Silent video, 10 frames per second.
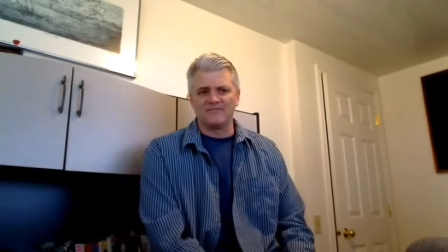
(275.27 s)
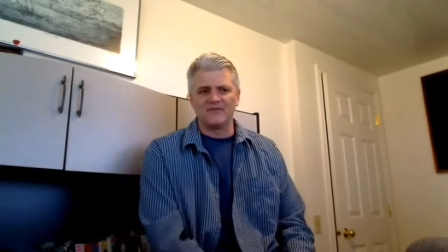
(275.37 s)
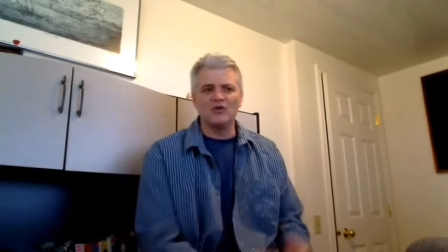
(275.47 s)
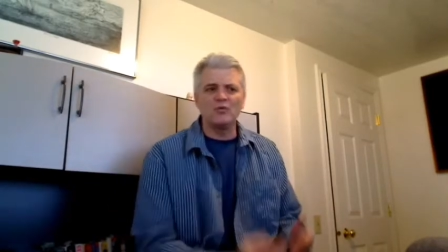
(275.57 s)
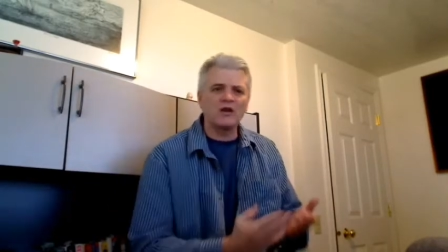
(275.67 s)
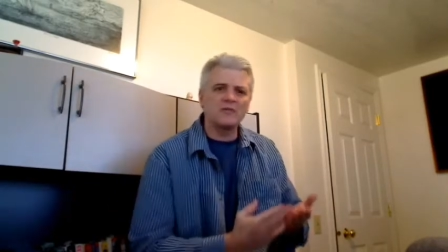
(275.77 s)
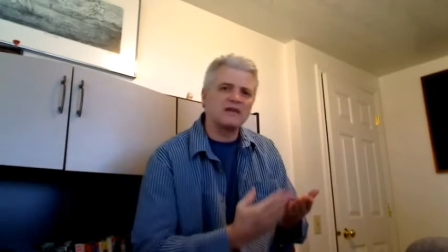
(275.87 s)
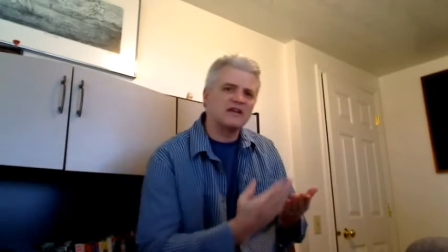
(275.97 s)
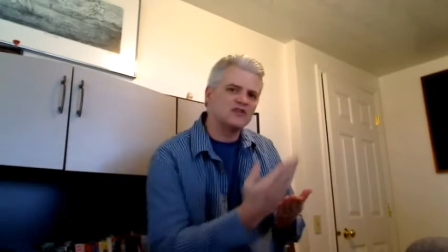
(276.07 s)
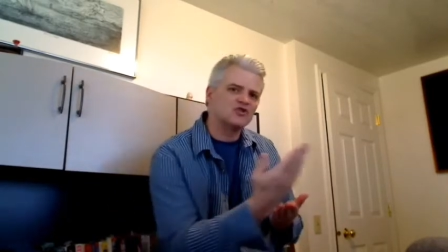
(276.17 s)
You want to be
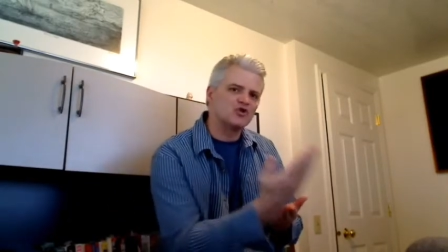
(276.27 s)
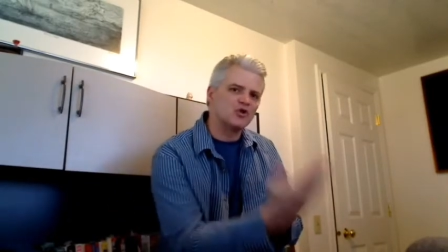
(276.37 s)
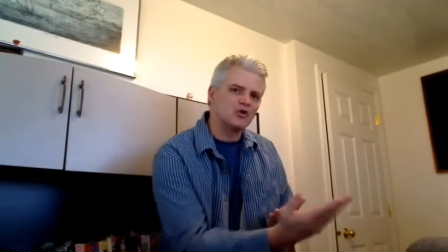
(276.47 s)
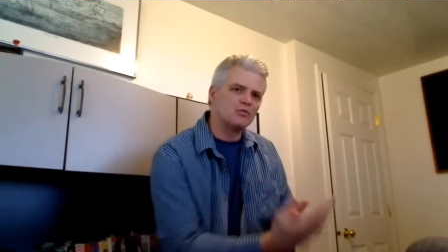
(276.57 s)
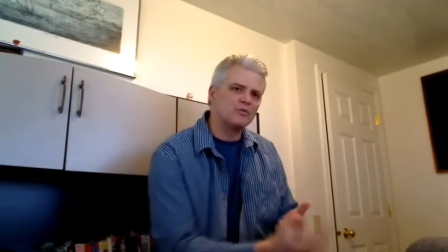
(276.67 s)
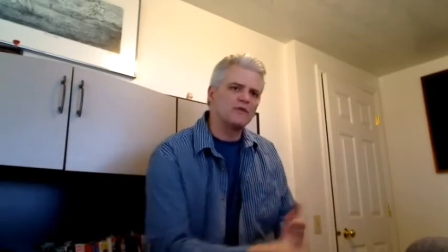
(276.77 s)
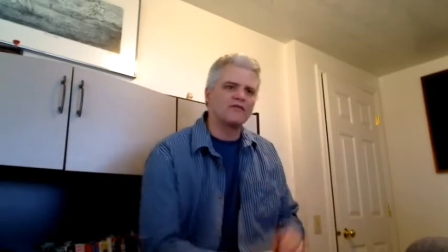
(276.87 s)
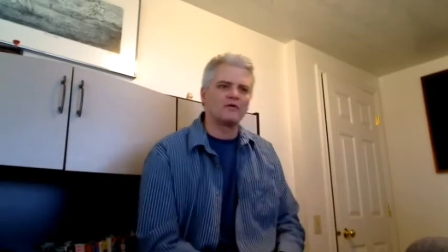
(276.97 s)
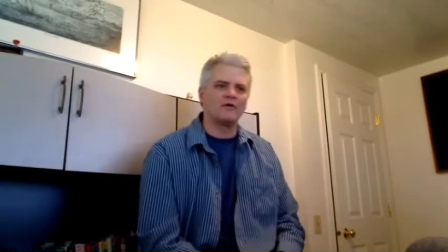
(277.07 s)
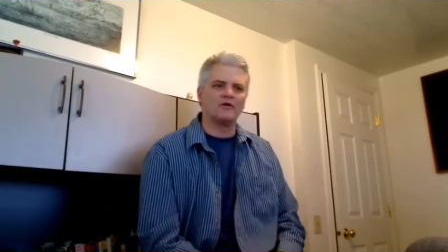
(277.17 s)
an internal
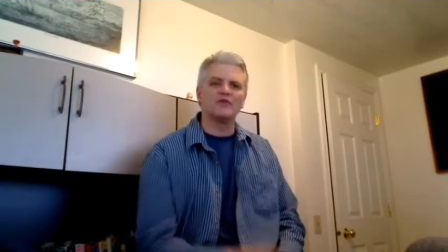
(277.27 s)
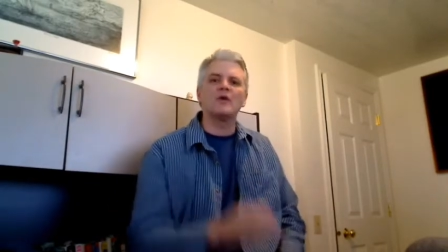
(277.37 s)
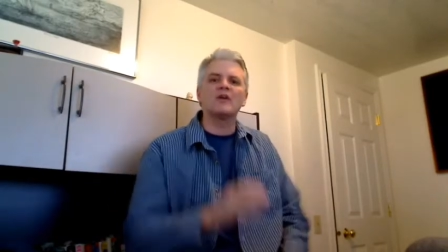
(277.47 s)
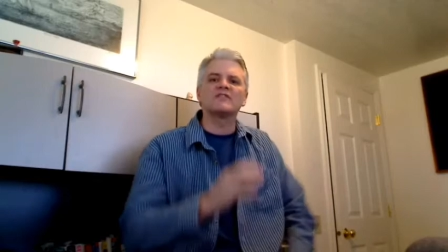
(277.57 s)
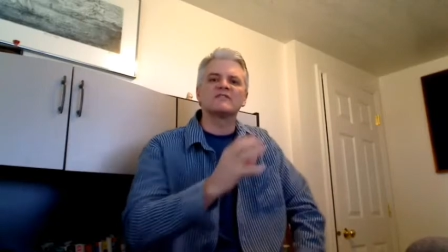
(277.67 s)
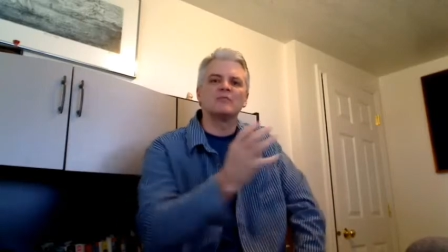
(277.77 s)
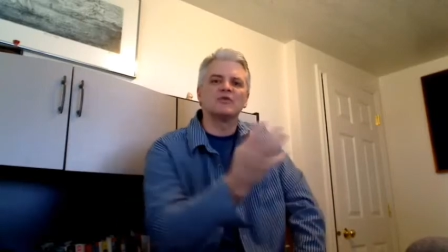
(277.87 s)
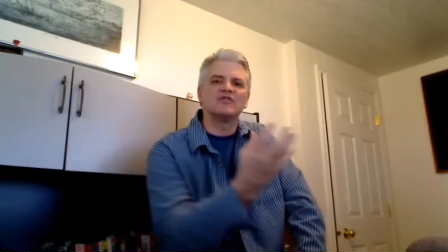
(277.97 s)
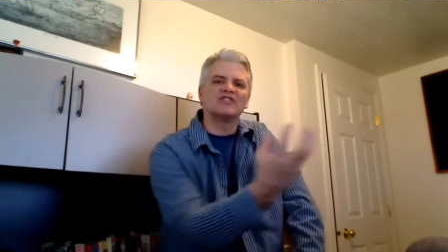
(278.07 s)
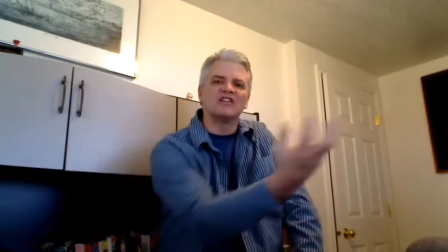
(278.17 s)
referral. You want
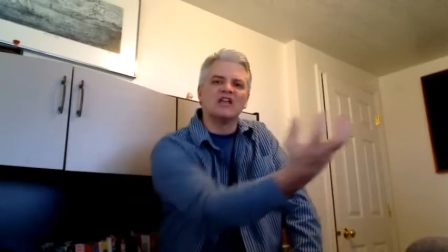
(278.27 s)
someone to